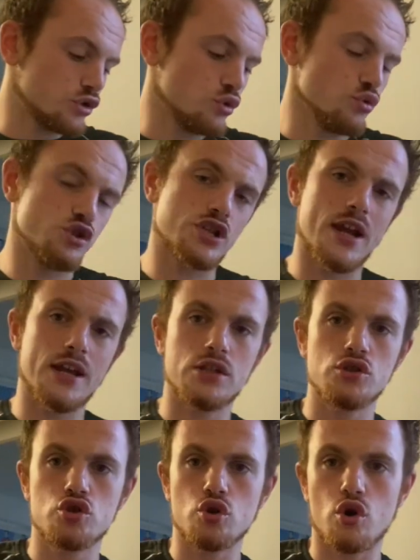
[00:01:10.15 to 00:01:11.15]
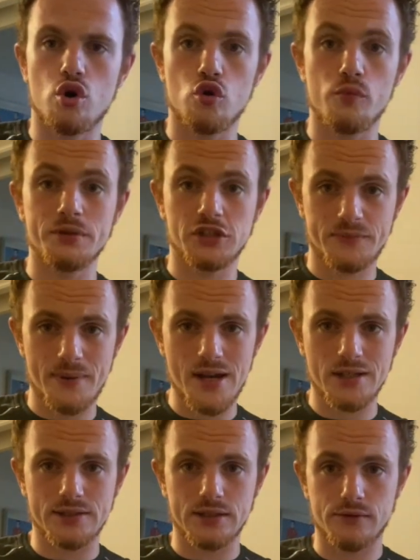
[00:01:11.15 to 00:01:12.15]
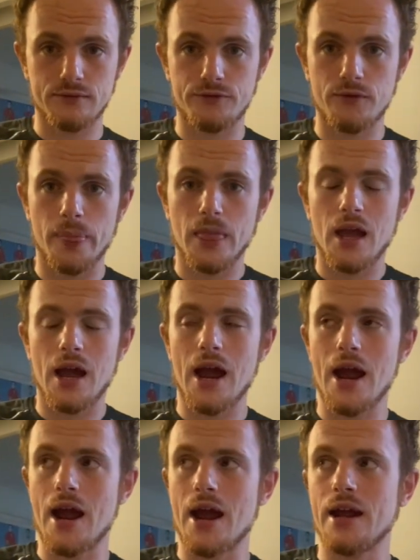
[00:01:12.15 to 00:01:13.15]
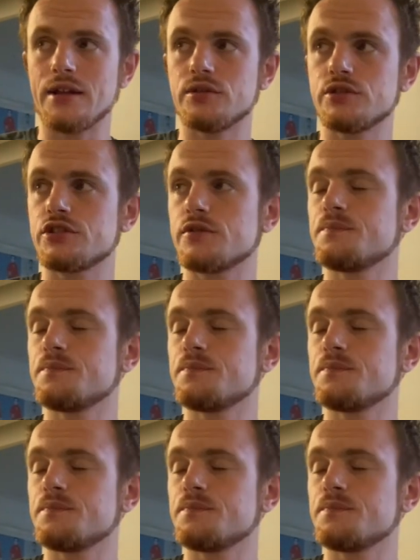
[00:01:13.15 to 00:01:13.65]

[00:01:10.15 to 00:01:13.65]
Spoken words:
to change your whole perspective and